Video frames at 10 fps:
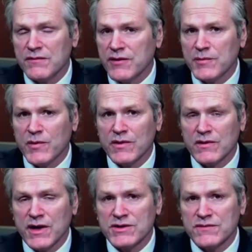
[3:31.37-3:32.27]
a, very
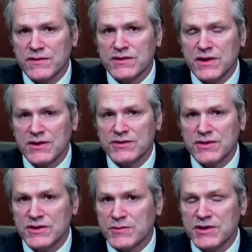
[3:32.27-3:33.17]
important election for this
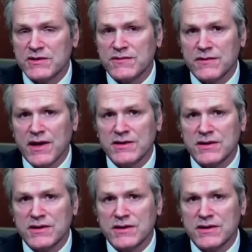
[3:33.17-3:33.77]
country and especially for Alaska.